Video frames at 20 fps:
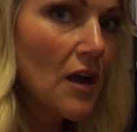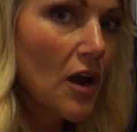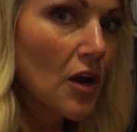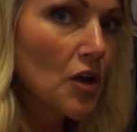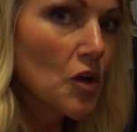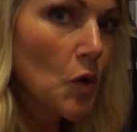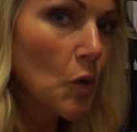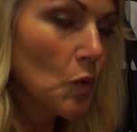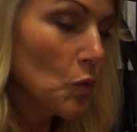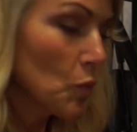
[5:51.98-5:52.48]
on
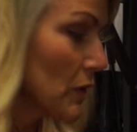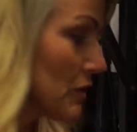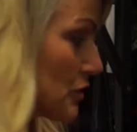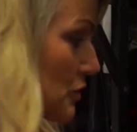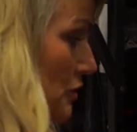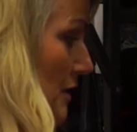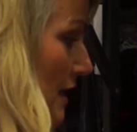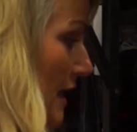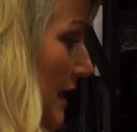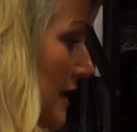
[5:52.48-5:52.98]
cold
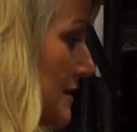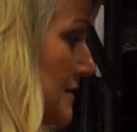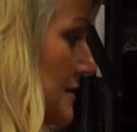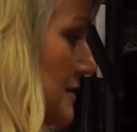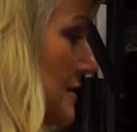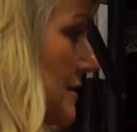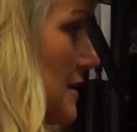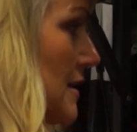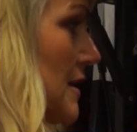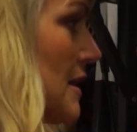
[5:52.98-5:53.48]
winter days.
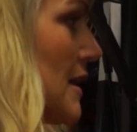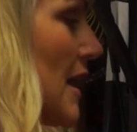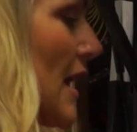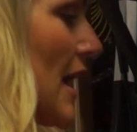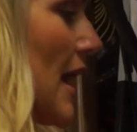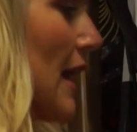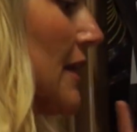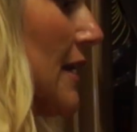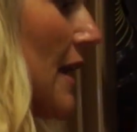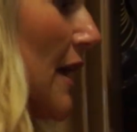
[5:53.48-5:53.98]

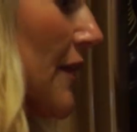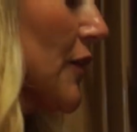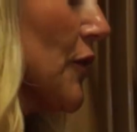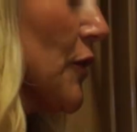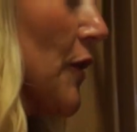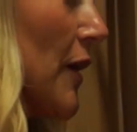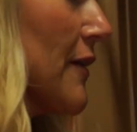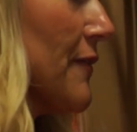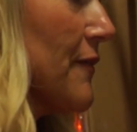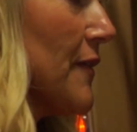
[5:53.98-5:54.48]
Another
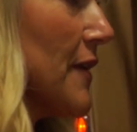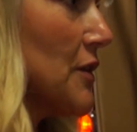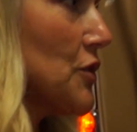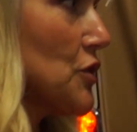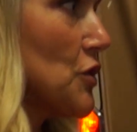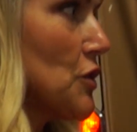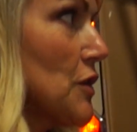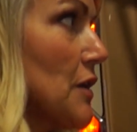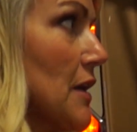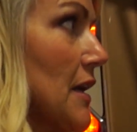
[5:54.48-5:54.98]
great
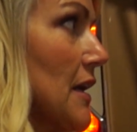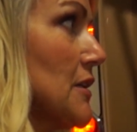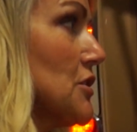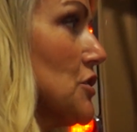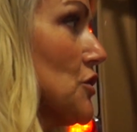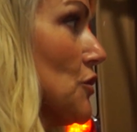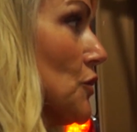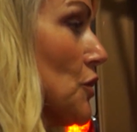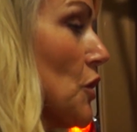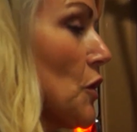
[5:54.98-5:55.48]
feature,
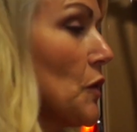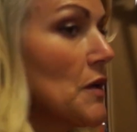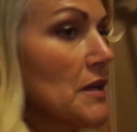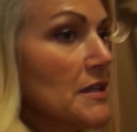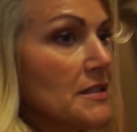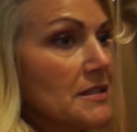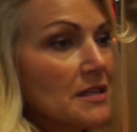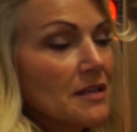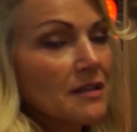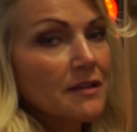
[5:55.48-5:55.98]
as you'll
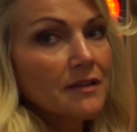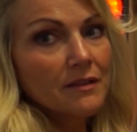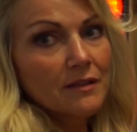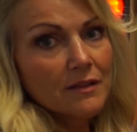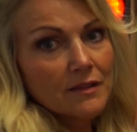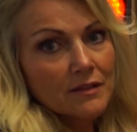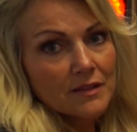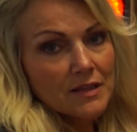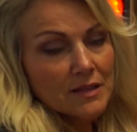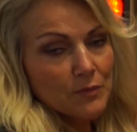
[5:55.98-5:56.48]
notice,
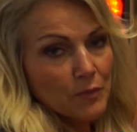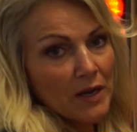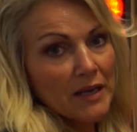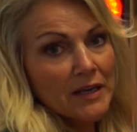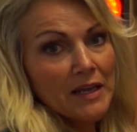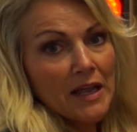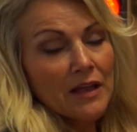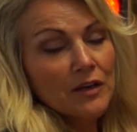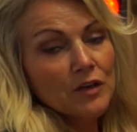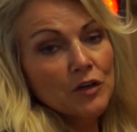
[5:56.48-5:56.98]
the
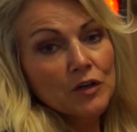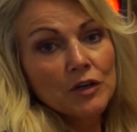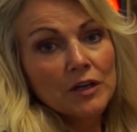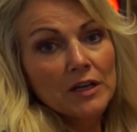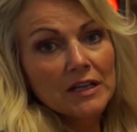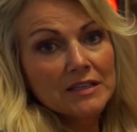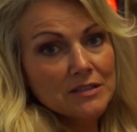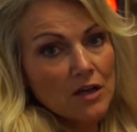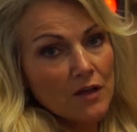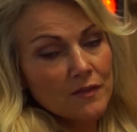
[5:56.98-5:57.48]
radiator
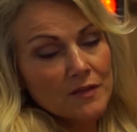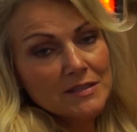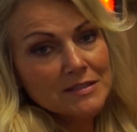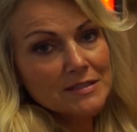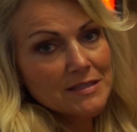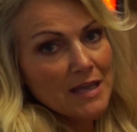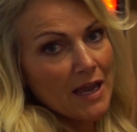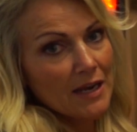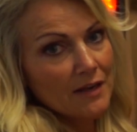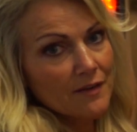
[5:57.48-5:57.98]
is on the
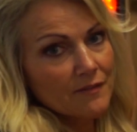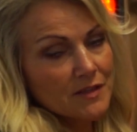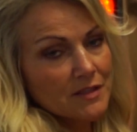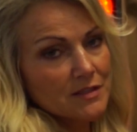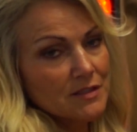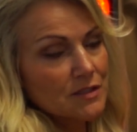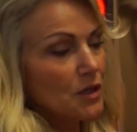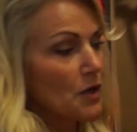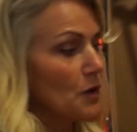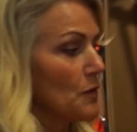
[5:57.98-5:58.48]
side of
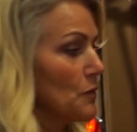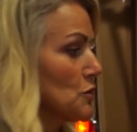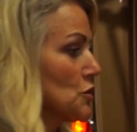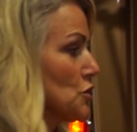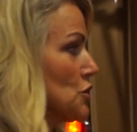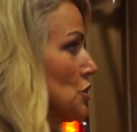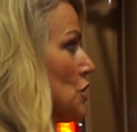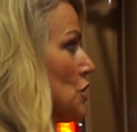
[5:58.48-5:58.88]
this coach.